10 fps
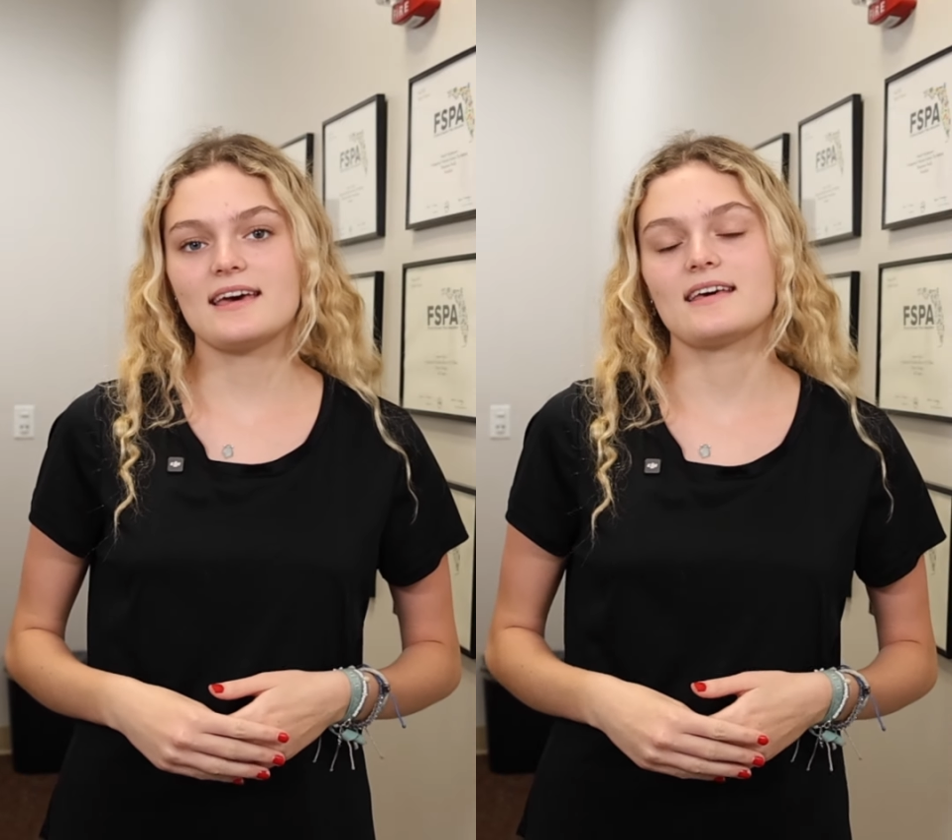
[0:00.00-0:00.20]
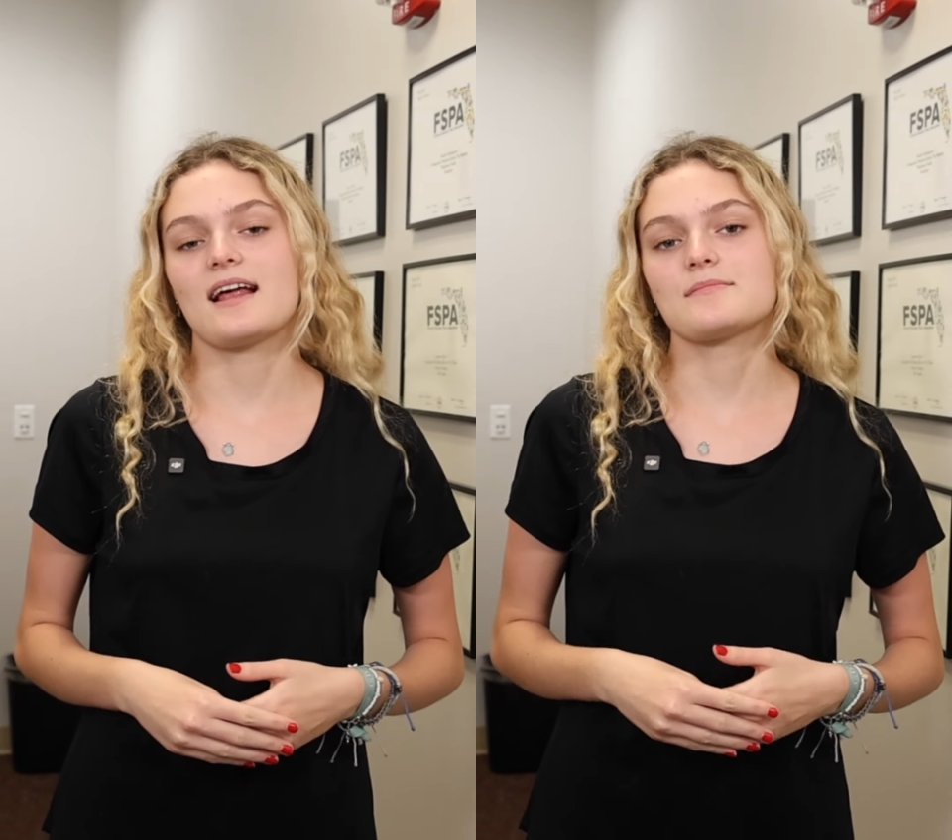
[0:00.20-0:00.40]

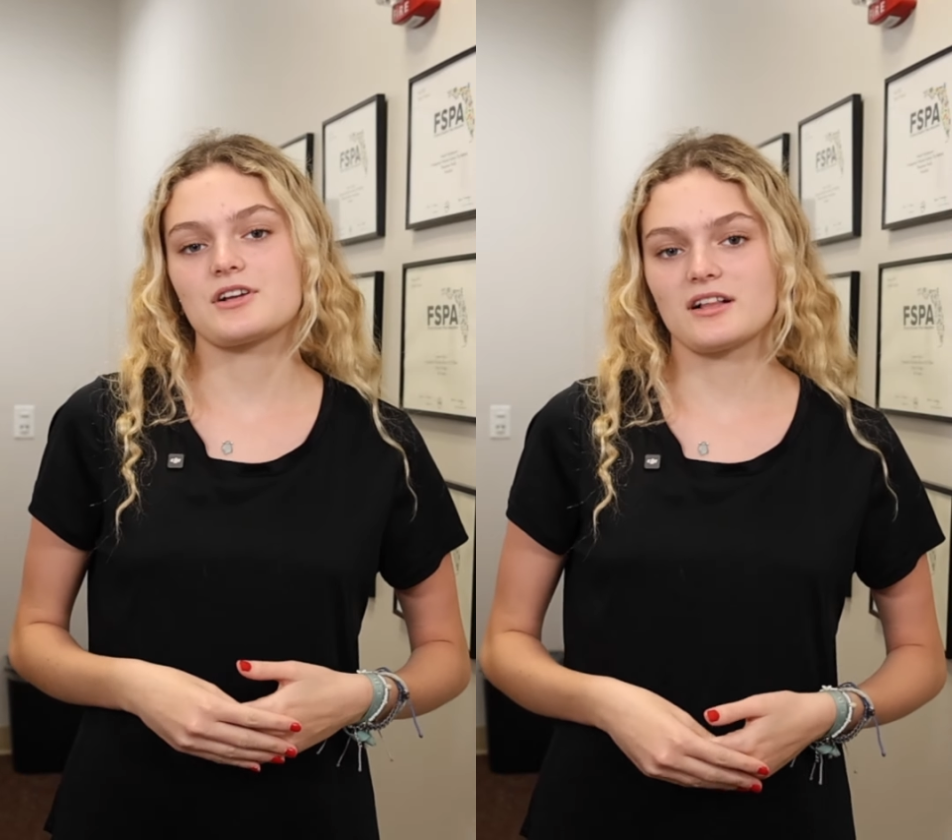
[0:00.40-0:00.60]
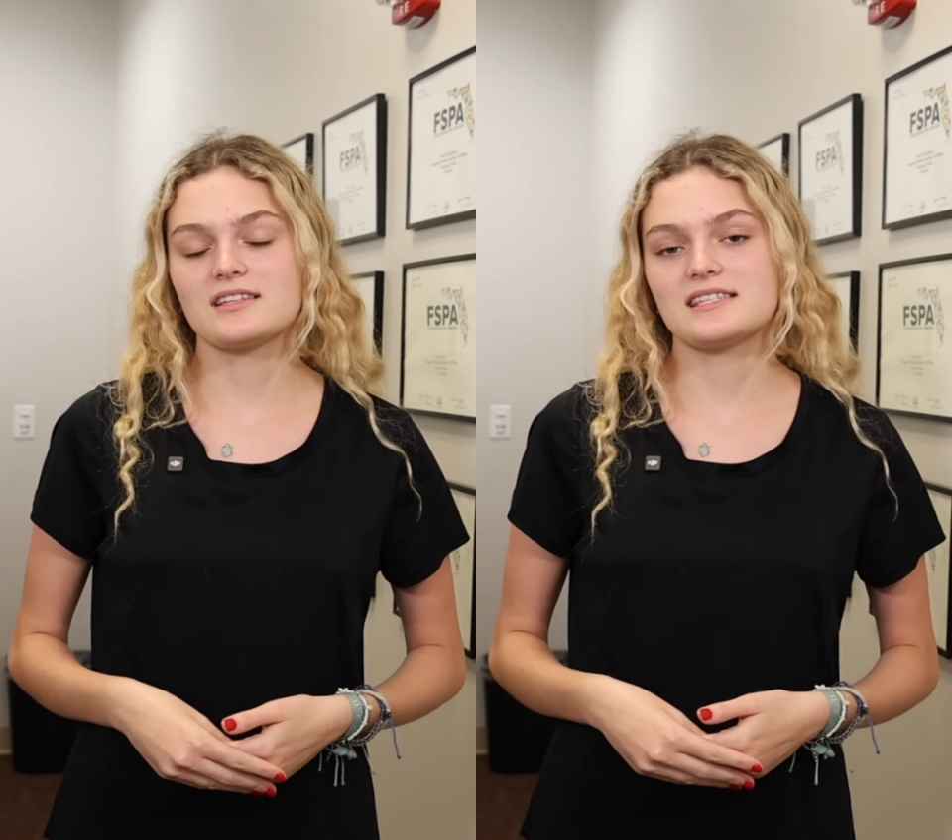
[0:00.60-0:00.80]
and I'm
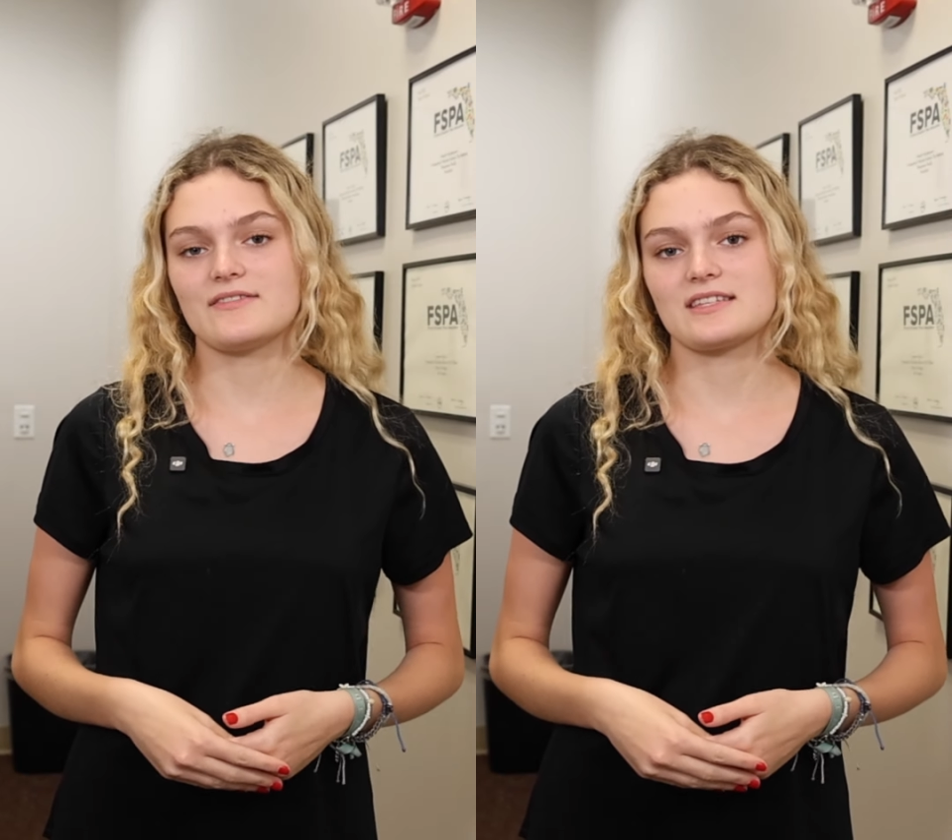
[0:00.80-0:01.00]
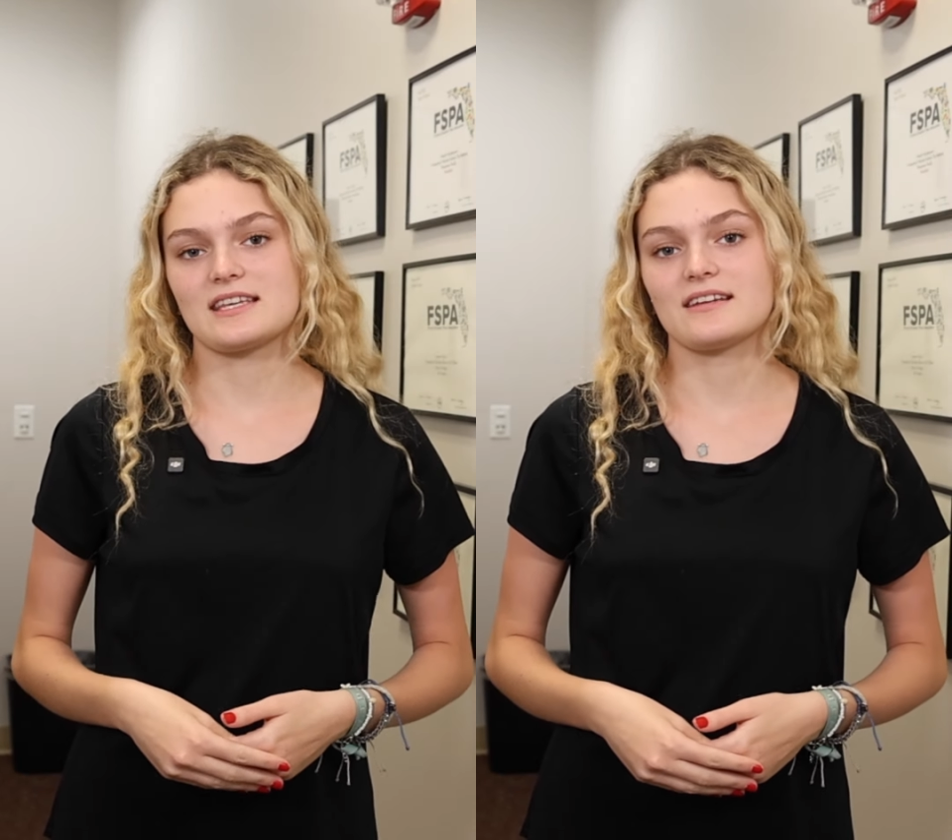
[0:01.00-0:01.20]
Scarlett
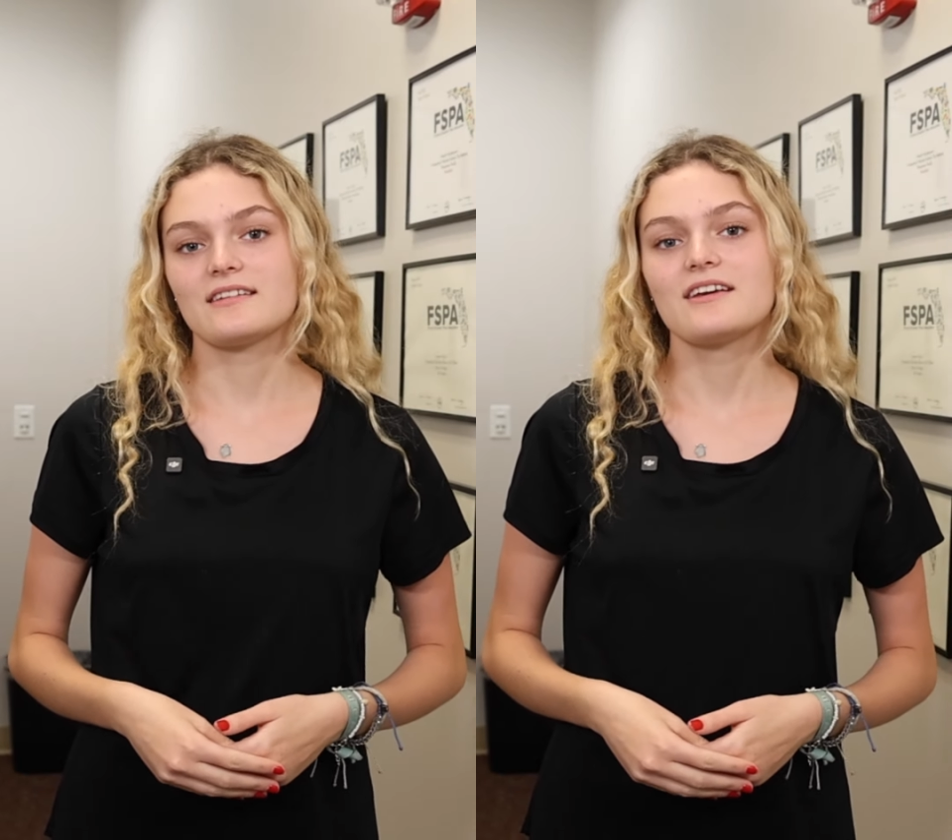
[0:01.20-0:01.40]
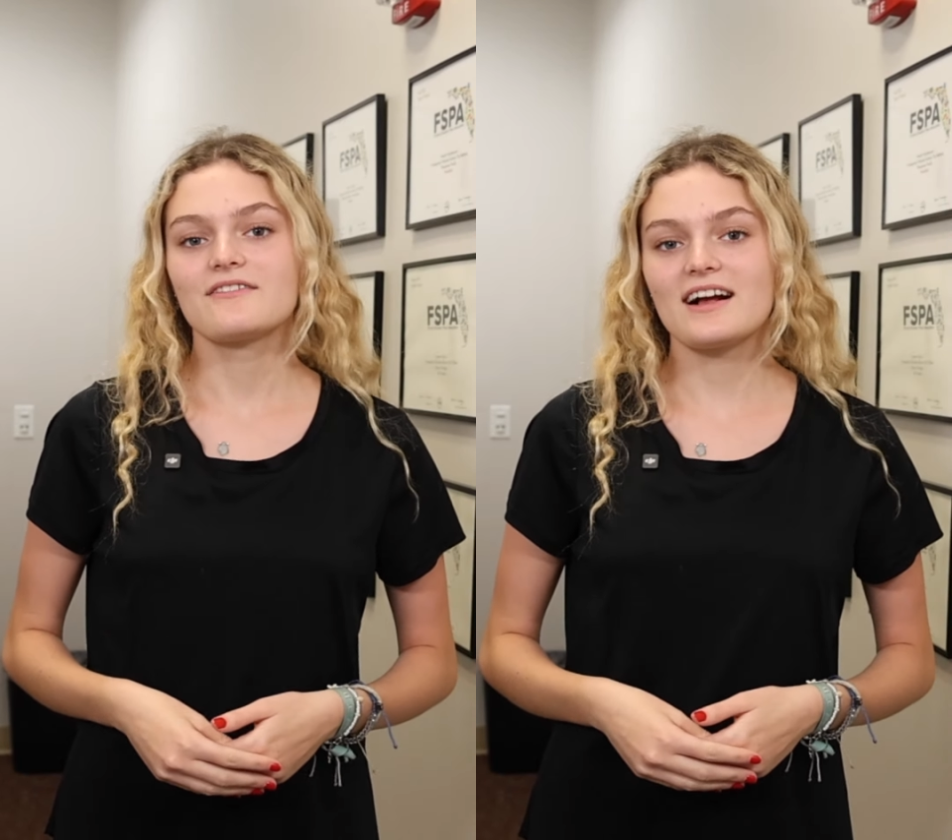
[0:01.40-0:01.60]
Stevenson.
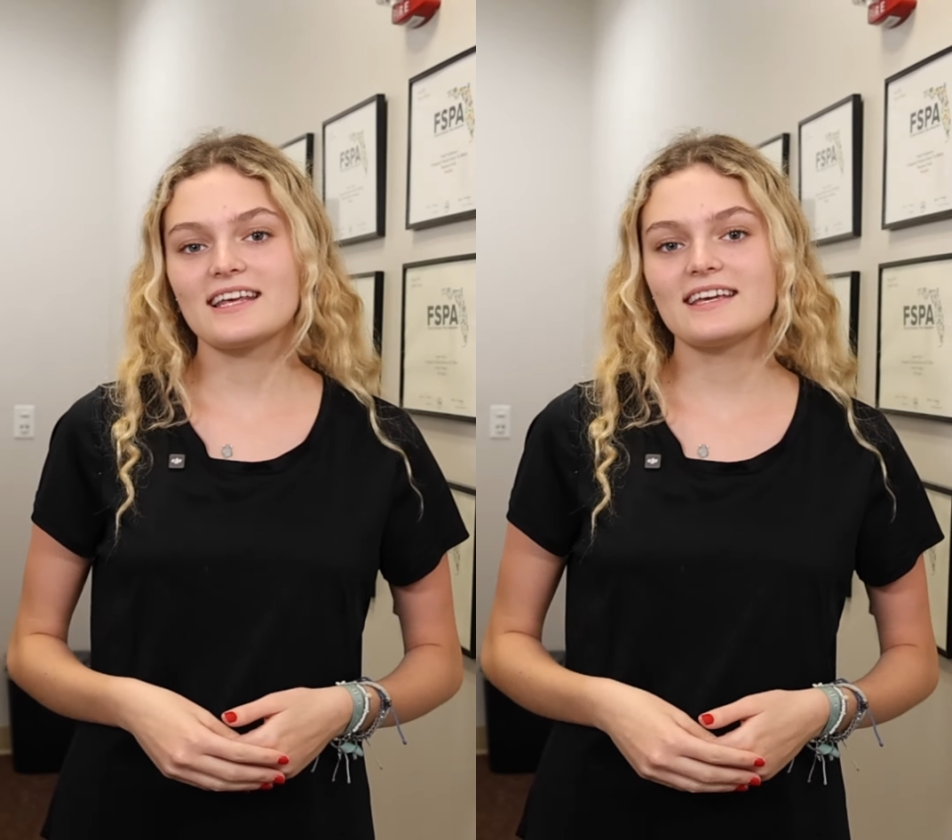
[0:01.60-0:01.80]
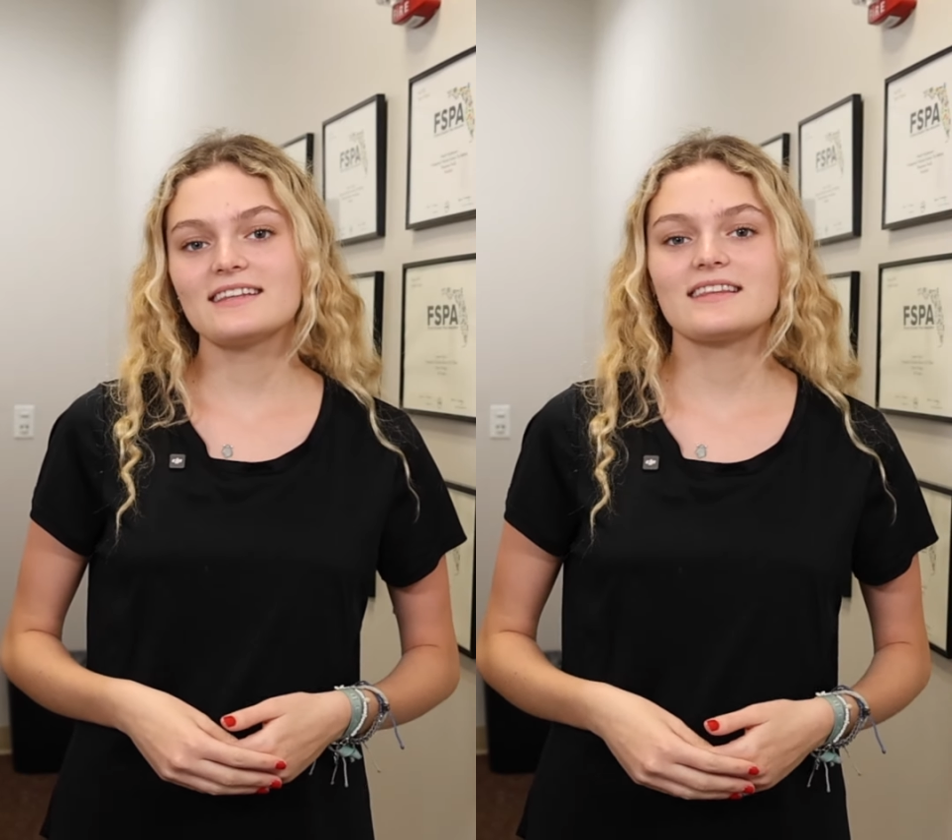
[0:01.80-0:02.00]

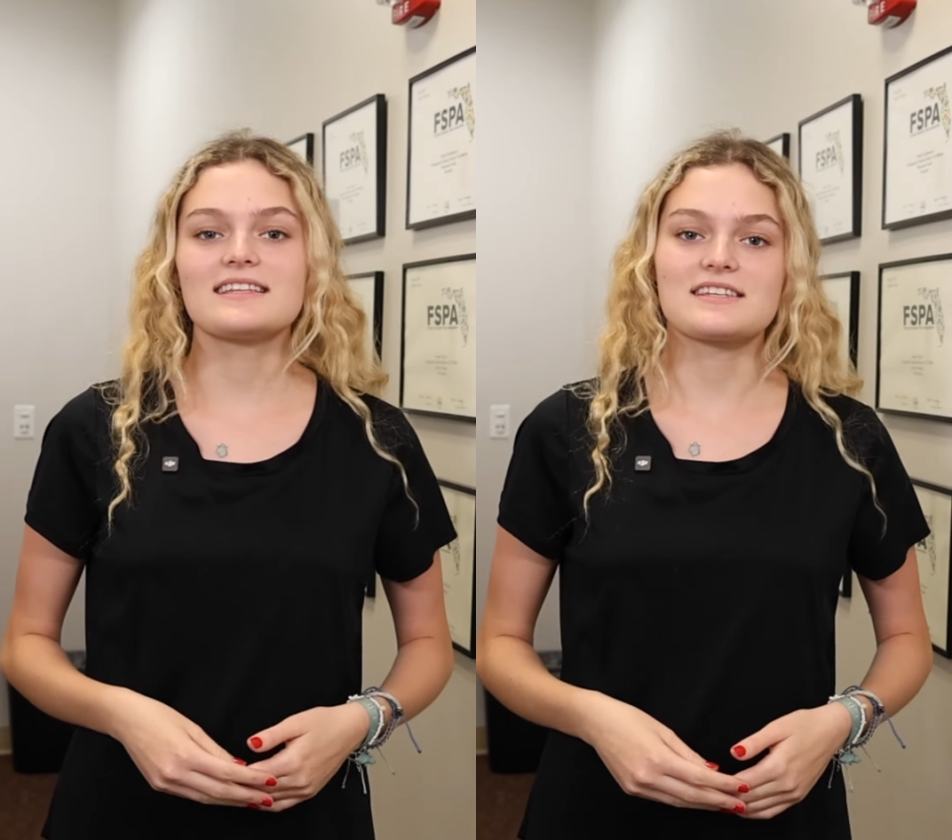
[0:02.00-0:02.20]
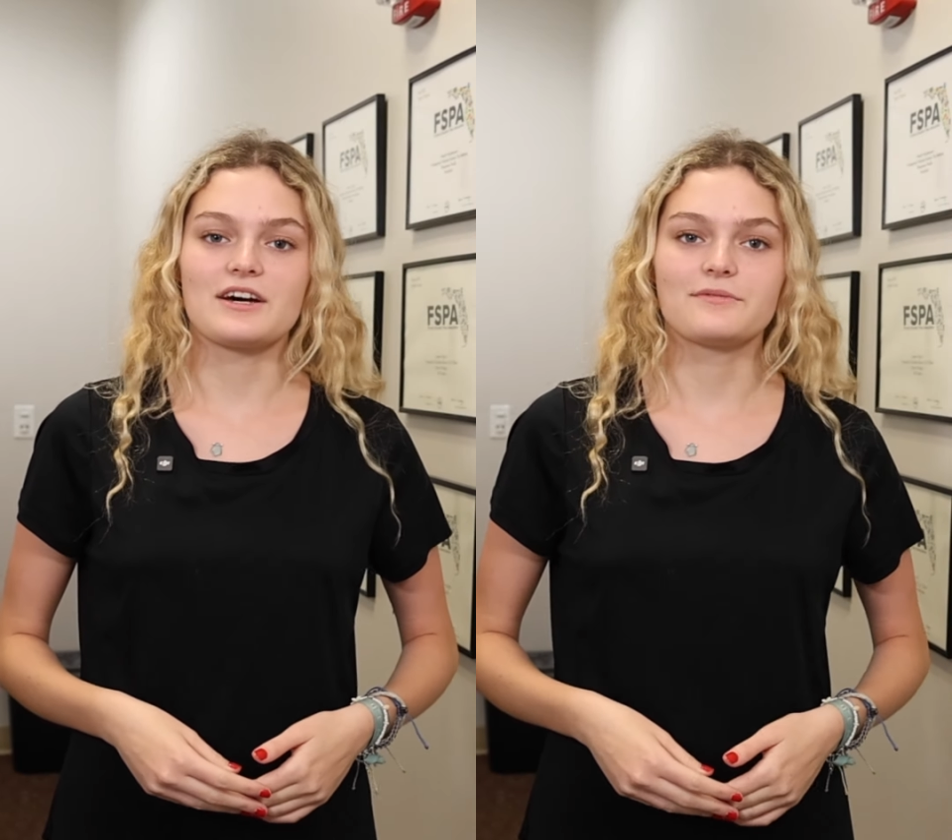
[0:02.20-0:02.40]
Ready?
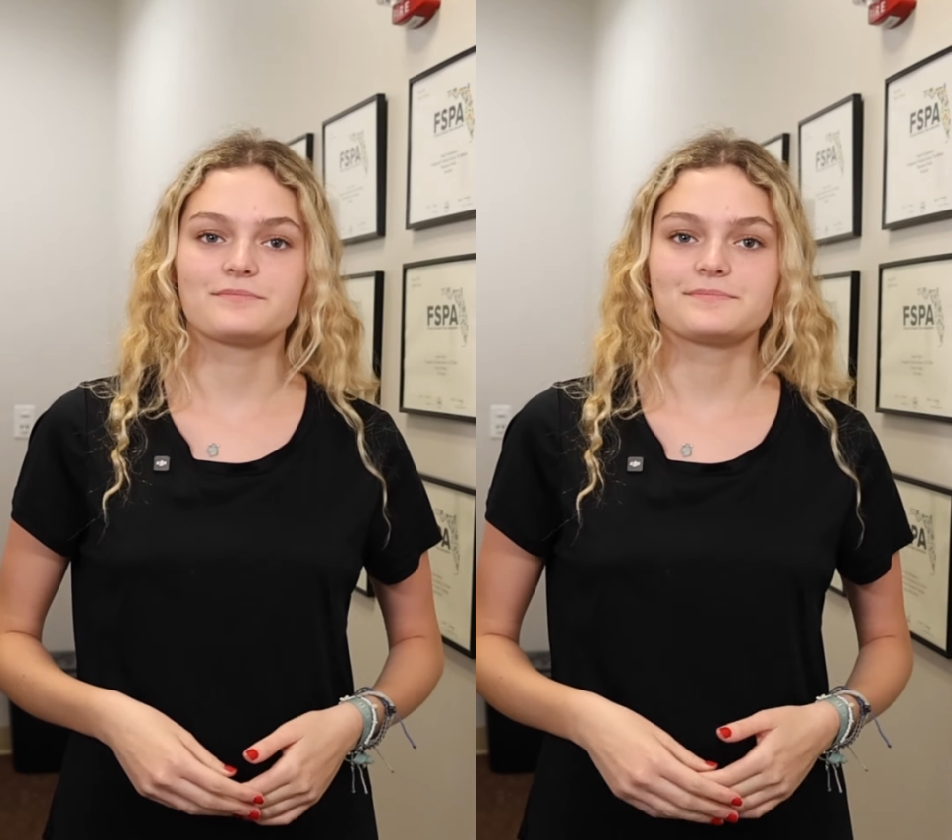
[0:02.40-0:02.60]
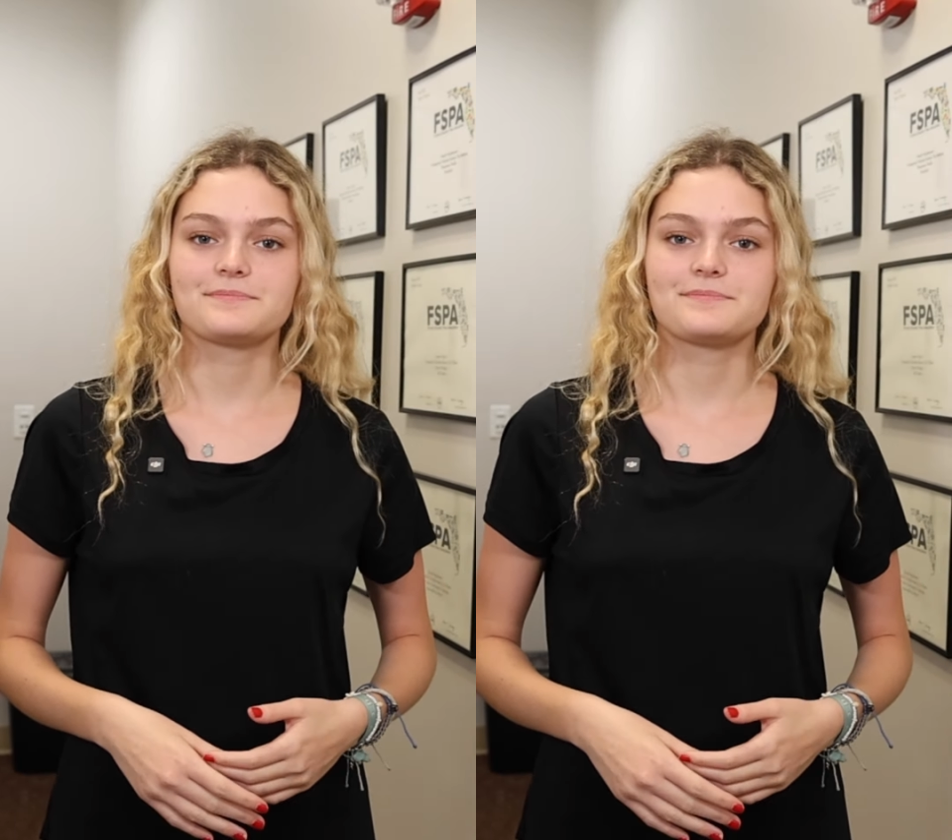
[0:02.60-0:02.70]
Let's go.